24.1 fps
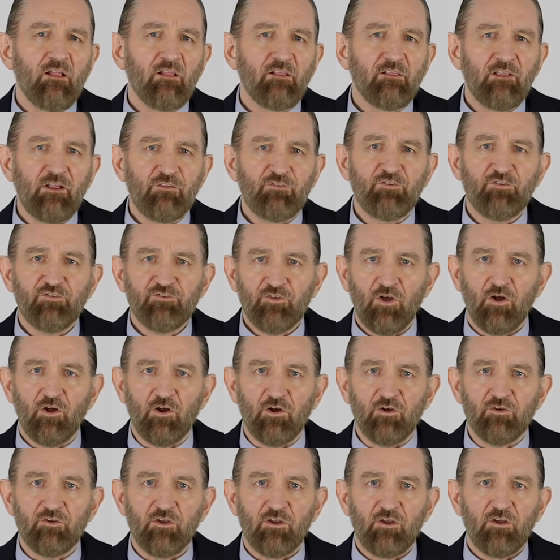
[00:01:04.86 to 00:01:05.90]
Let's
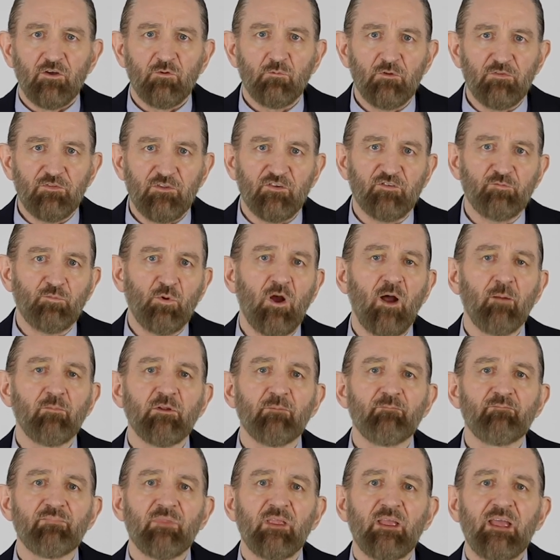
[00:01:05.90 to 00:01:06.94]
start with this
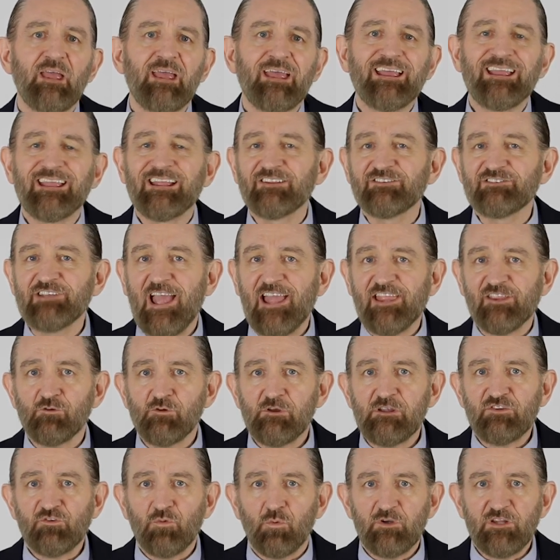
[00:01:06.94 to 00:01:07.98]
problem. In
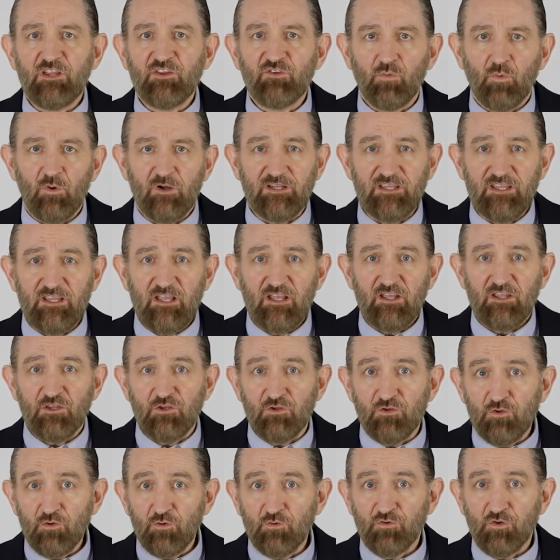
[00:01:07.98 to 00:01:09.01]
January 2020,
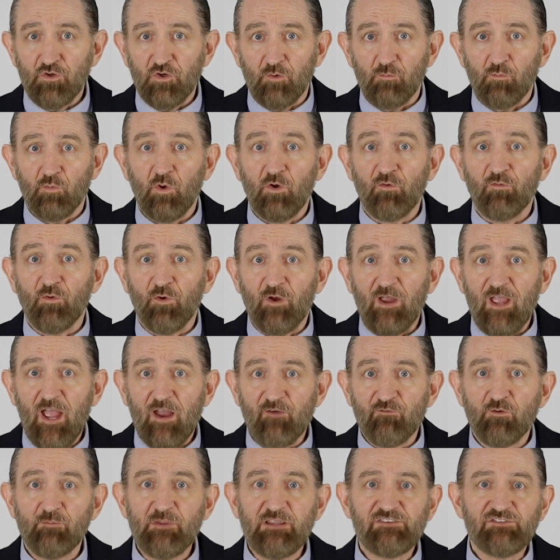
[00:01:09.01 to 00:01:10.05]
YouTube will
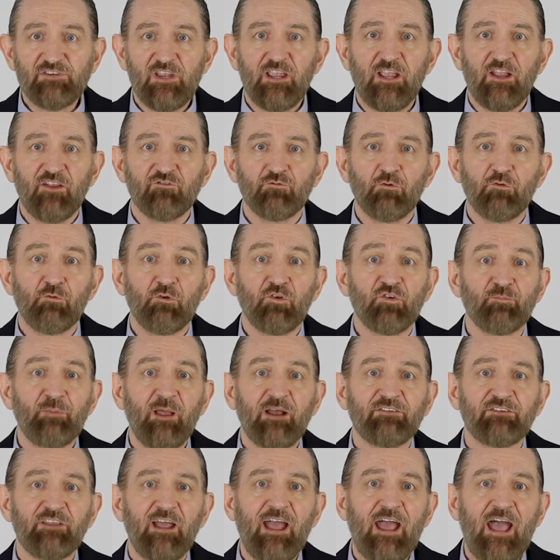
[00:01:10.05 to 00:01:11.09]
forever be changed with
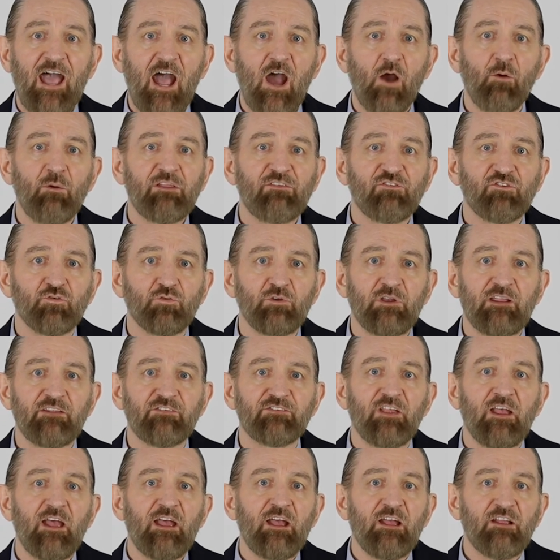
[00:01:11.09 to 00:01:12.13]
respect to how it
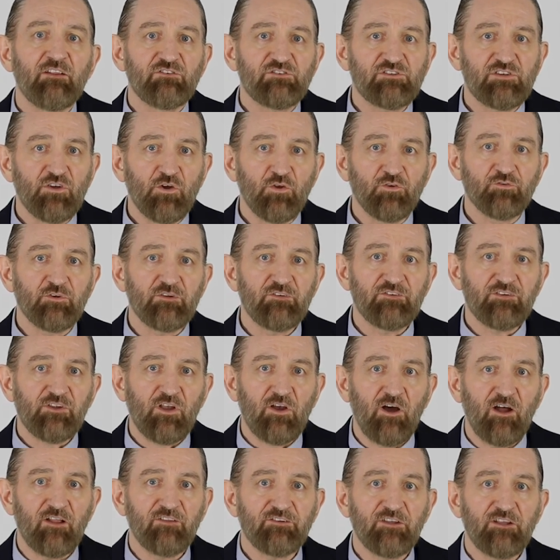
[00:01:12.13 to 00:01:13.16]
treats children's
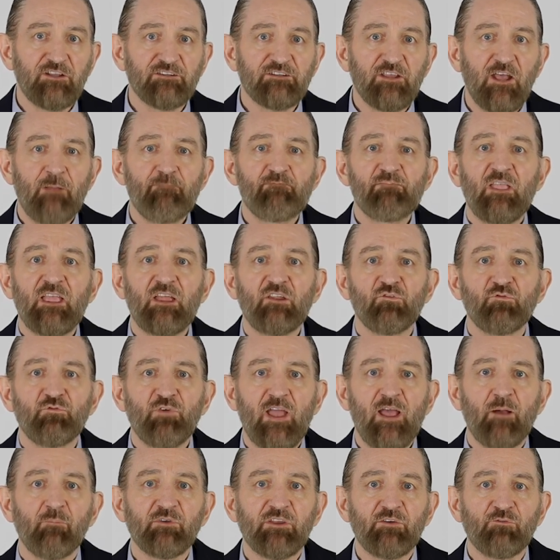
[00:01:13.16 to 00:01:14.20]
content and
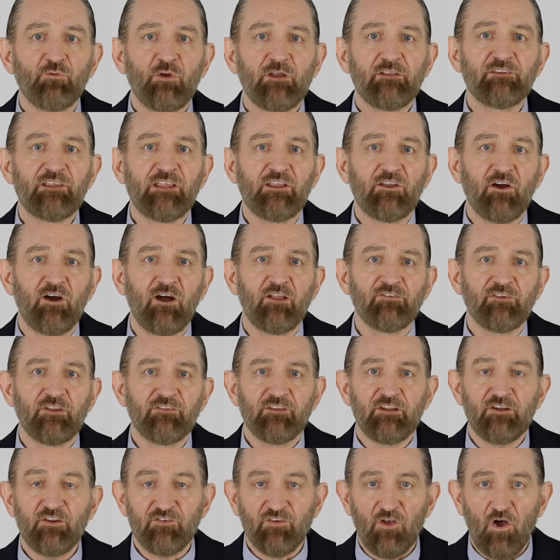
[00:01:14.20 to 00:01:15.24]
family friendly
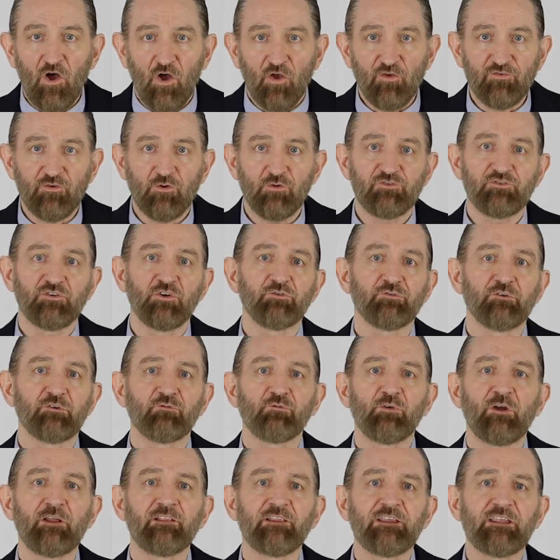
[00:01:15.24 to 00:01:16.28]
content that is also children
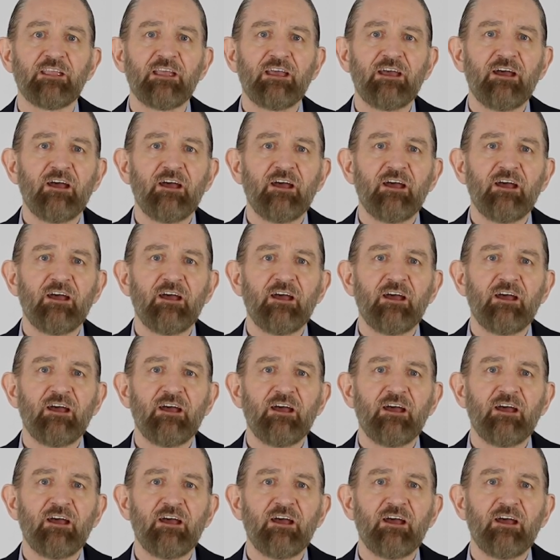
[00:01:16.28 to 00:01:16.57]
friendly.